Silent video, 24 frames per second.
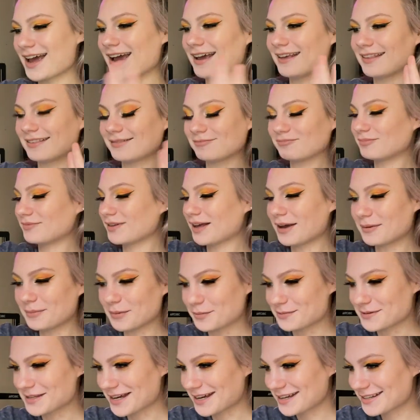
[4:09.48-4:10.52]
I'm
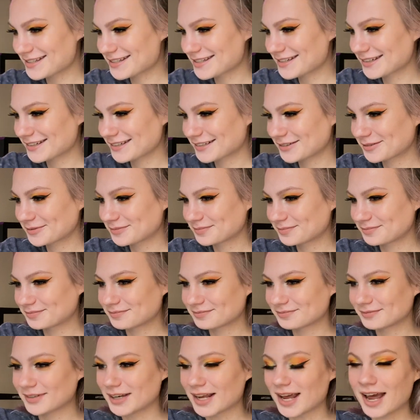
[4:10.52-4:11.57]
obsessed.
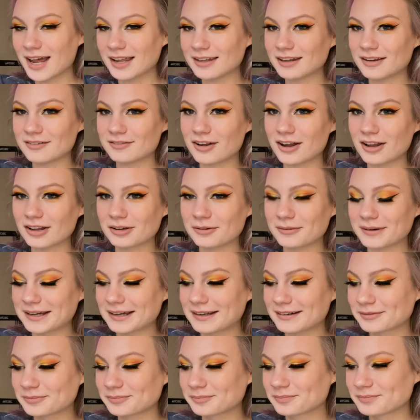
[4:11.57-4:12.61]
I love
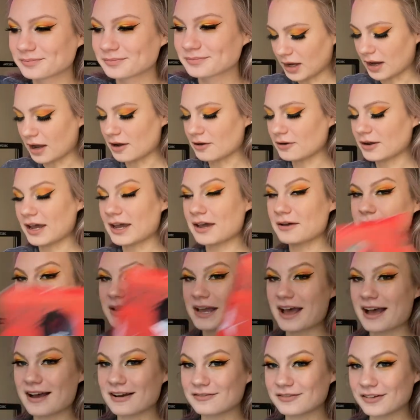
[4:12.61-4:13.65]
Halloween. Okay, we
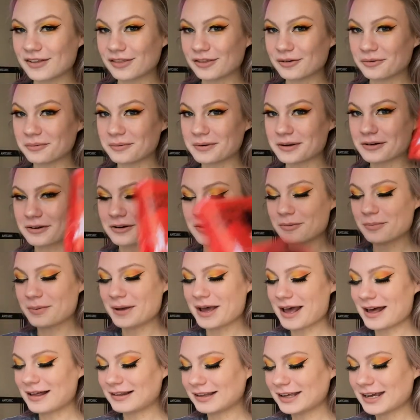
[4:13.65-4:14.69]
have the Weirdo
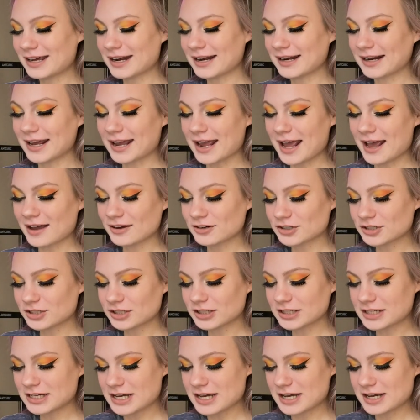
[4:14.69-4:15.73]
palette, and I
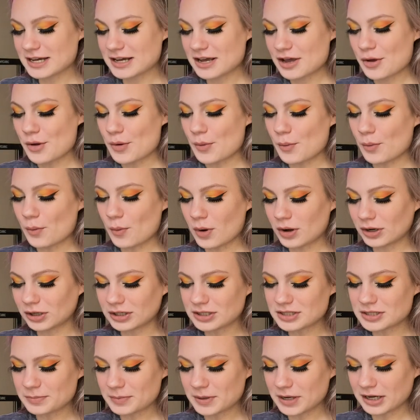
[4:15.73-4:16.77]
actually wanted
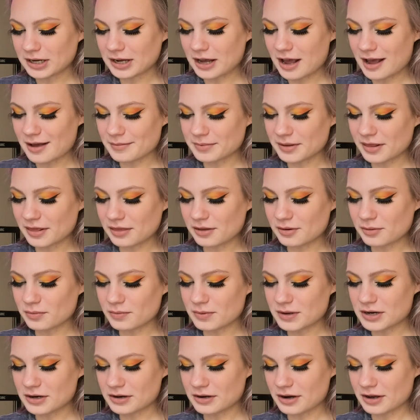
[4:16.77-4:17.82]
to pick up the
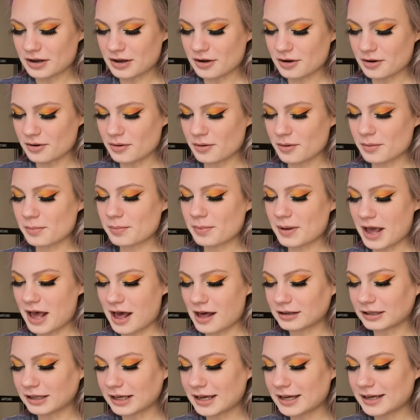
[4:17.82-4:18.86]
Weirdo
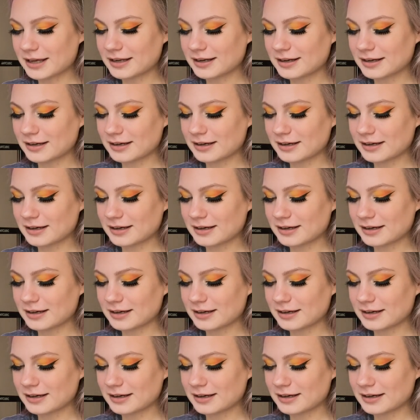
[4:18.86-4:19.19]
palette,